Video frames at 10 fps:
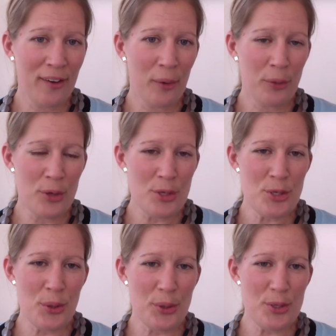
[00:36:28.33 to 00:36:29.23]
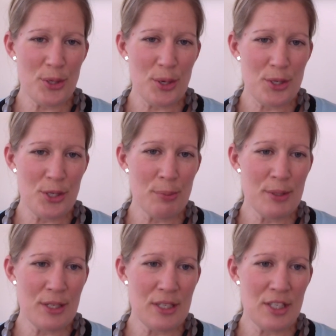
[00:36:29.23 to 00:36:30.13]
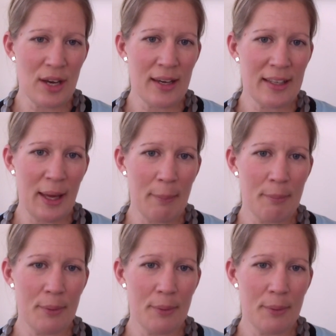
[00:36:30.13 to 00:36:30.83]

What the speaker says: on her stock, so she'll be dying up